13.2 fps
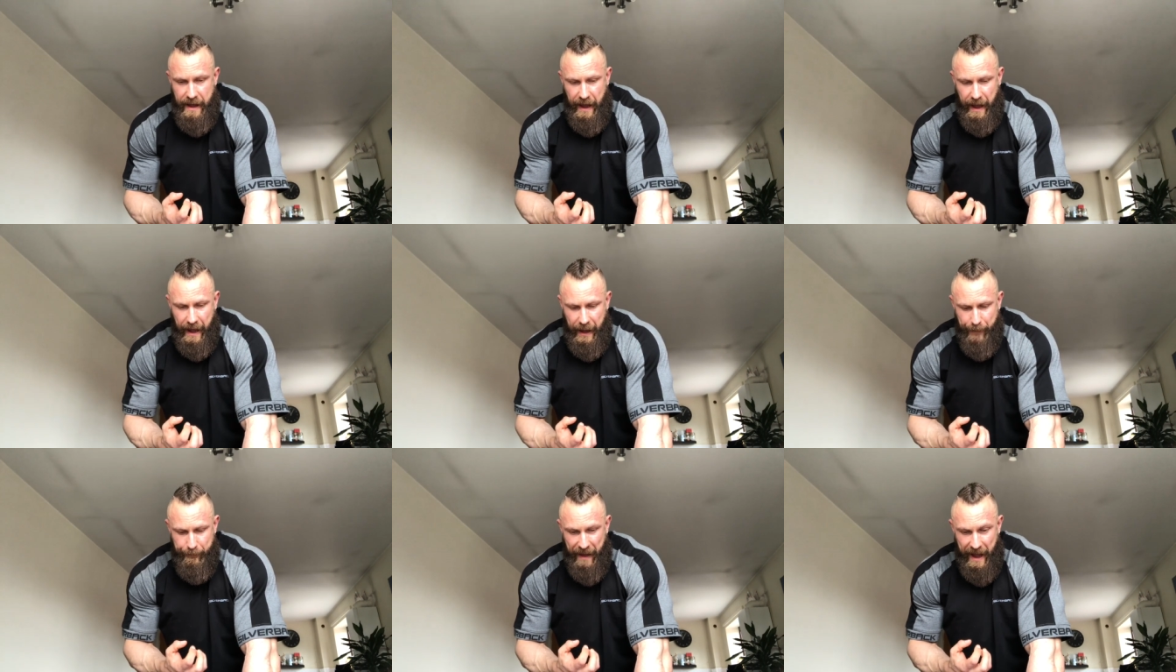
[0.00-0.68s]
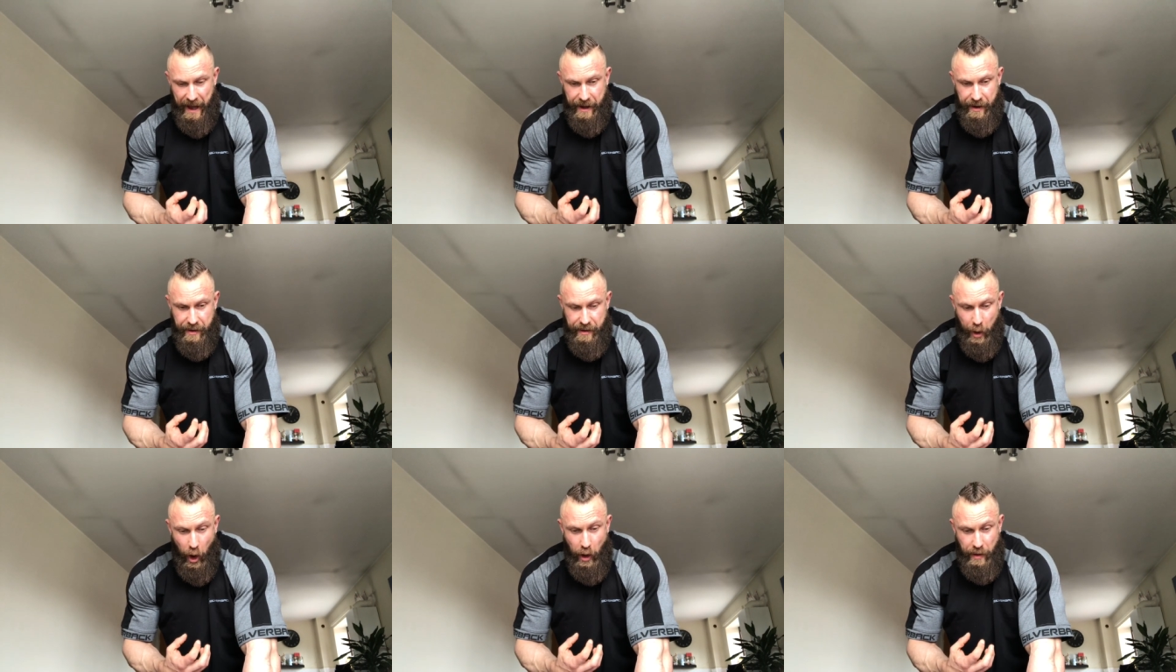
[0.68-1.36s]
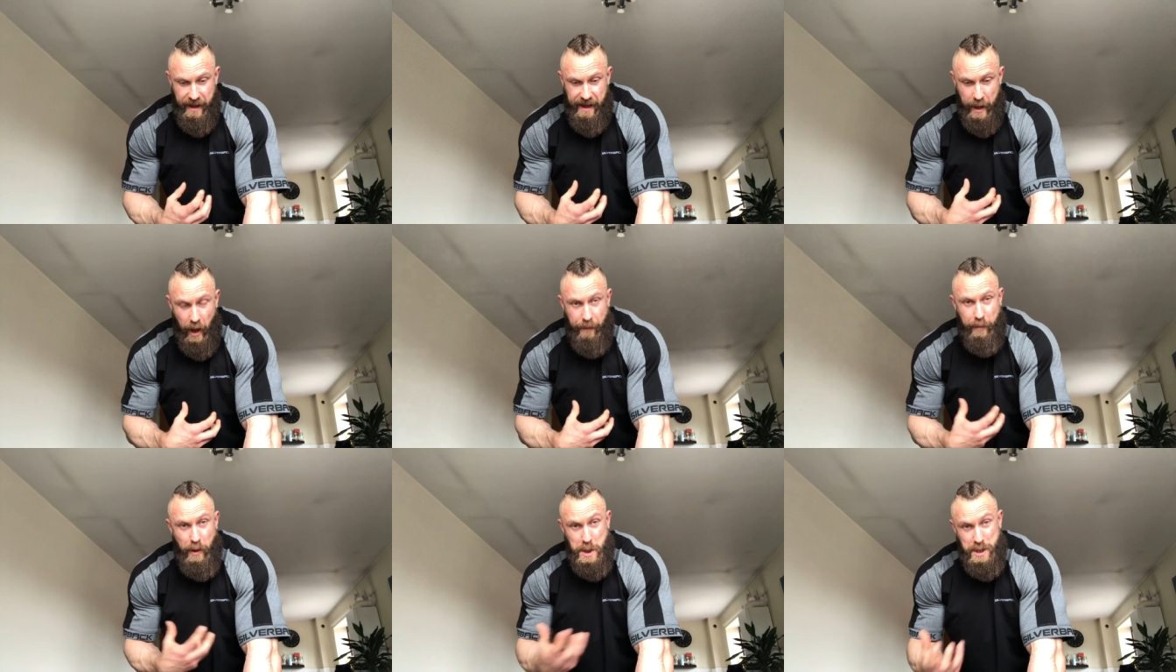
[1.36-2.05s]
Um, and not only can I
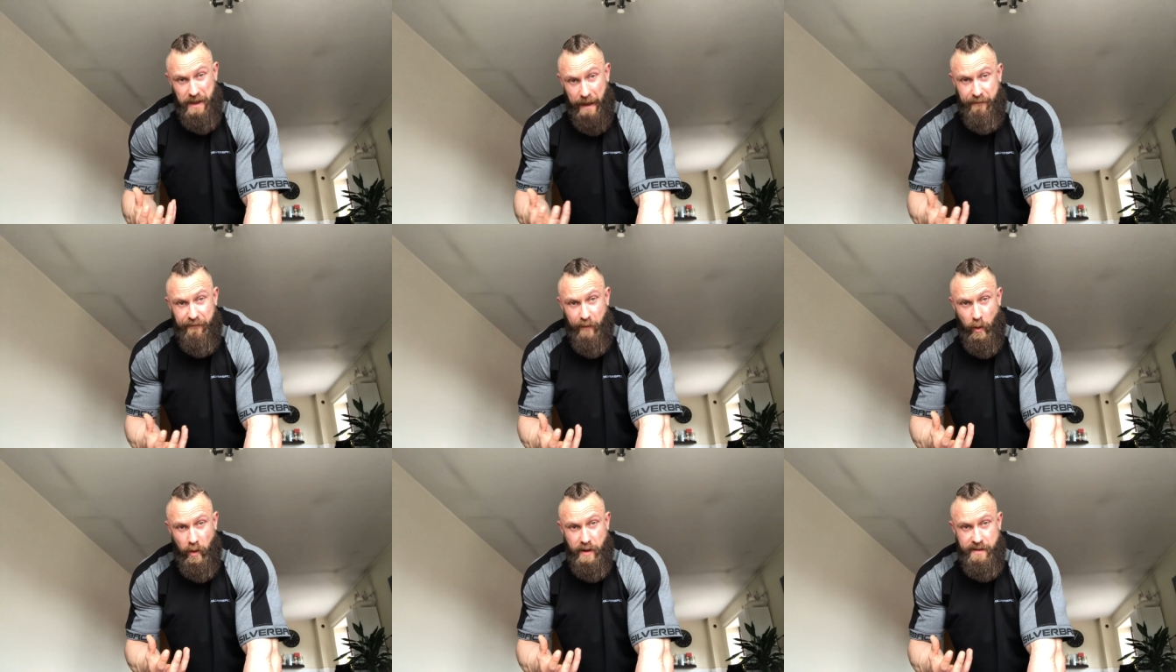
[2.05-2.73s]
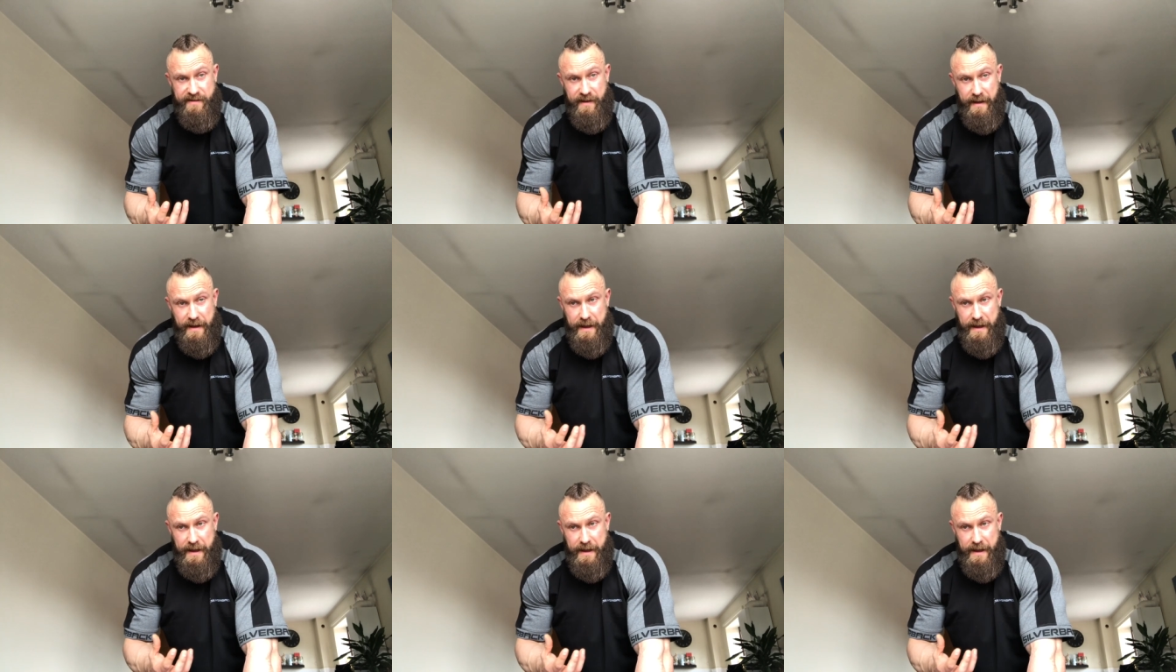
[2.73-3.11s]
push them forwards,